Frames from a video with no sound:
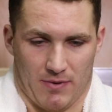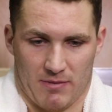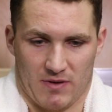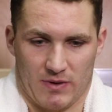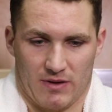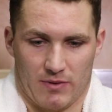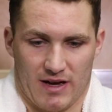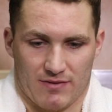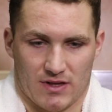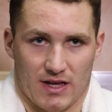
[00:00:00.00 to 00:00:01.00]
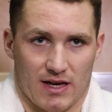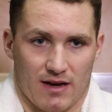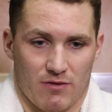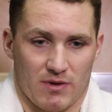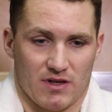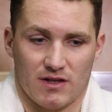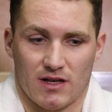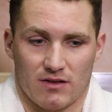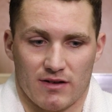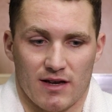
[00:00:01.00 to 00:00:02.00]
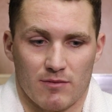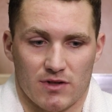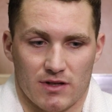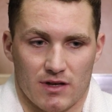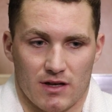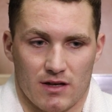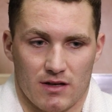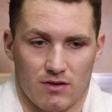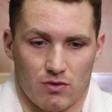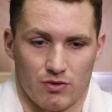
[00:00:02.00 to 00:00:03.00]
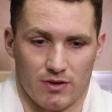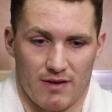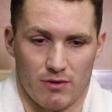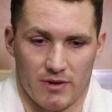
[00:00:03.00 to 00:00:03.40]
I mean, we have to take, everybody's got to take their game to a whole new level.